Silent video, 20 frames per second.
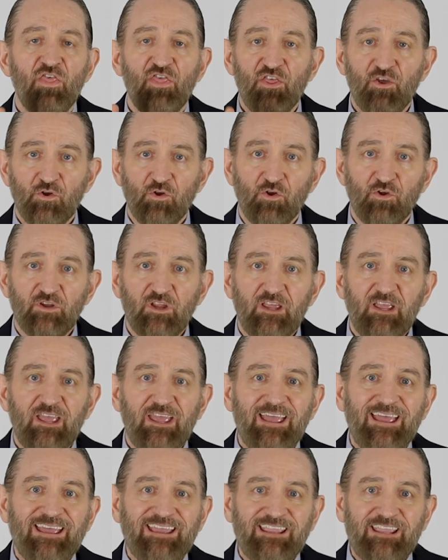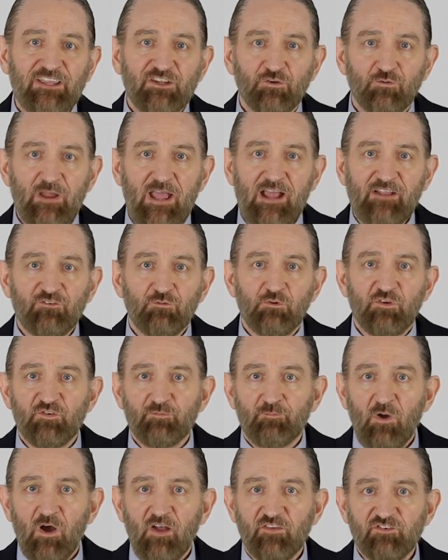Third, interact
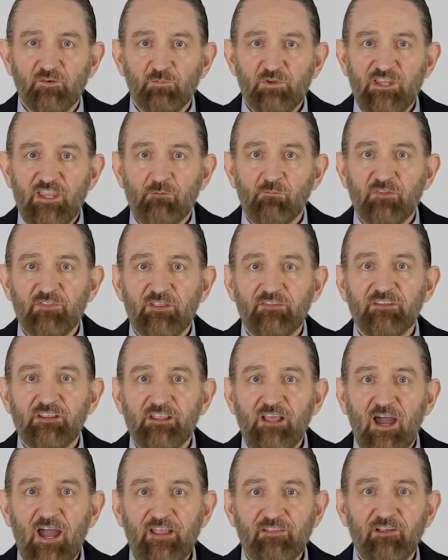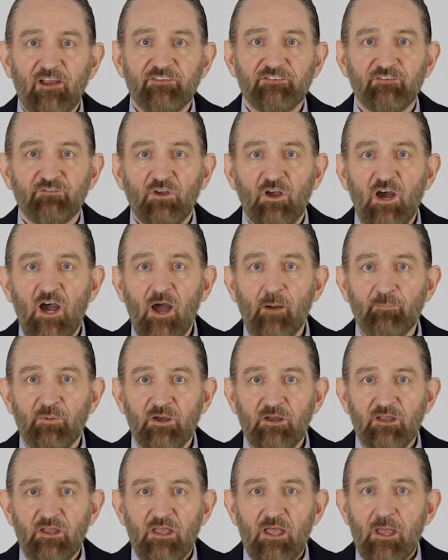responsibly and within the guidelines of
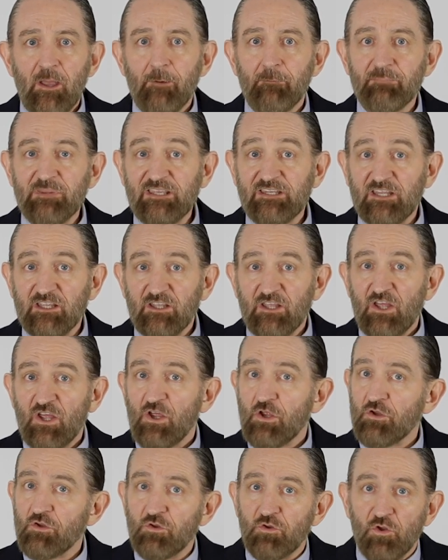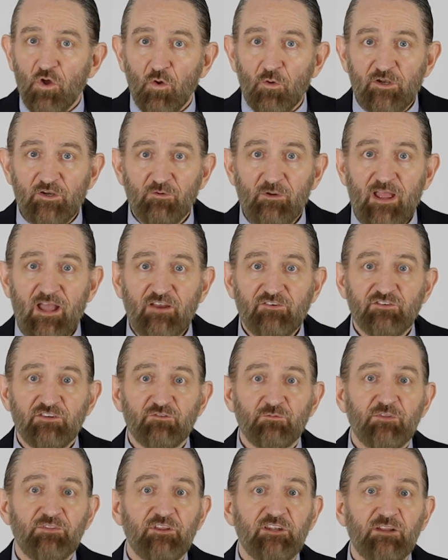COPPA, meaning no
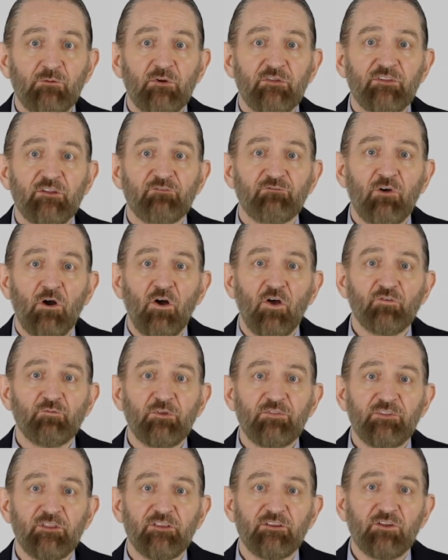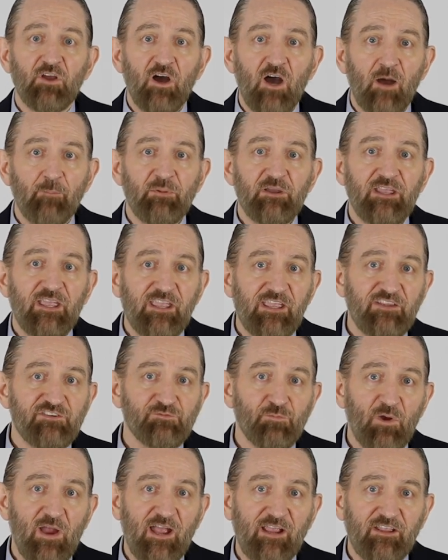interactions with anyone that falls within COPPA
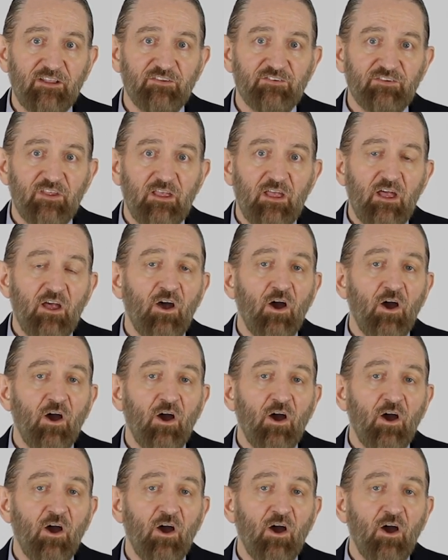age brackets.